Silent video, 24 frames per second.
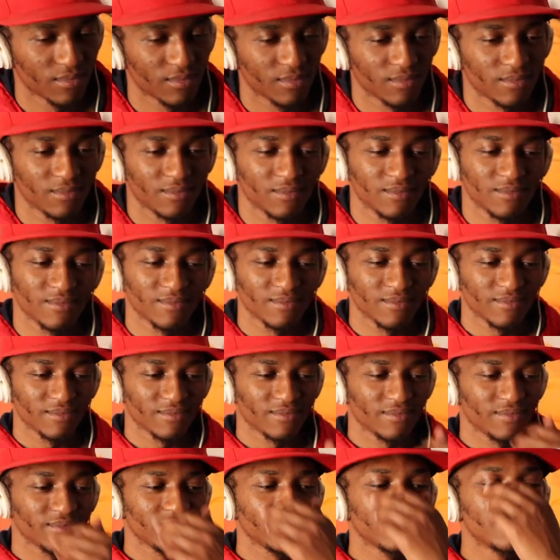
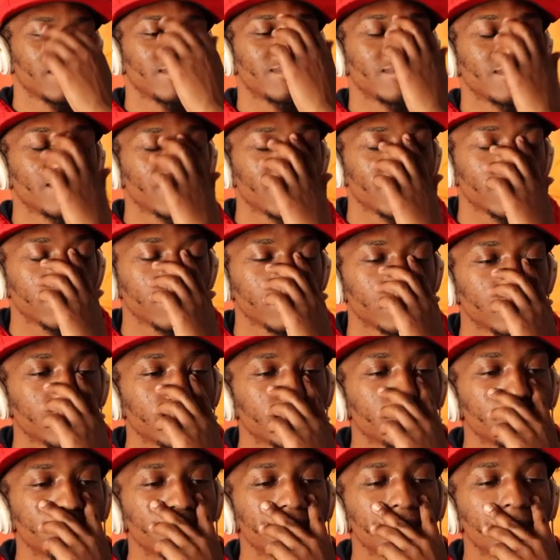
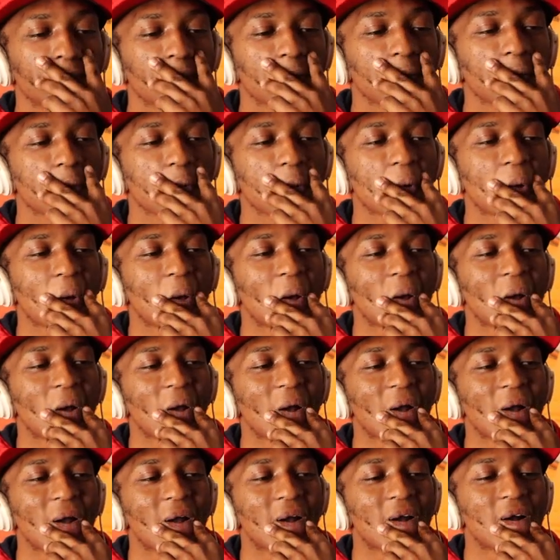
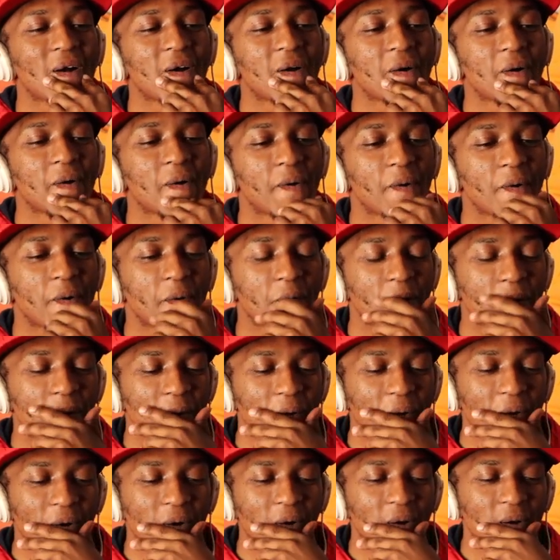
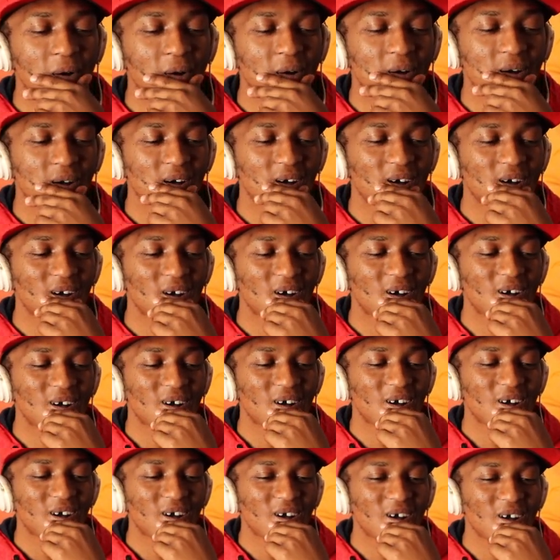
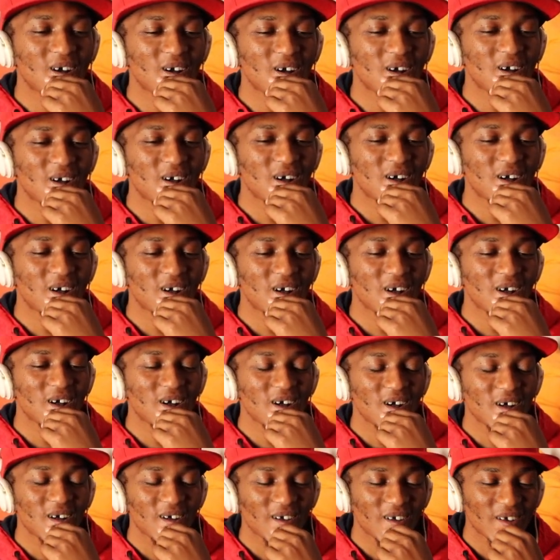
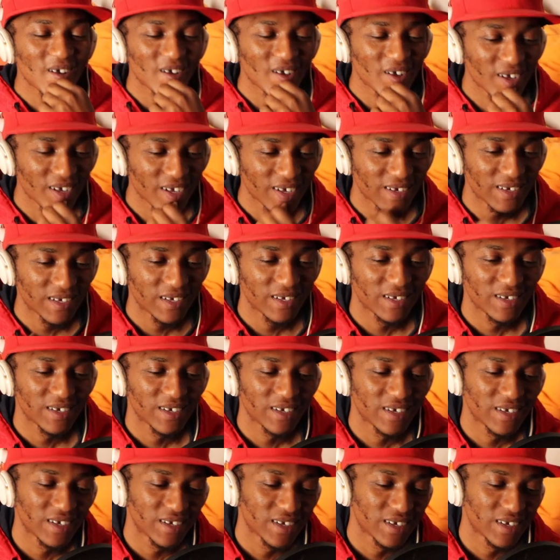[no speech]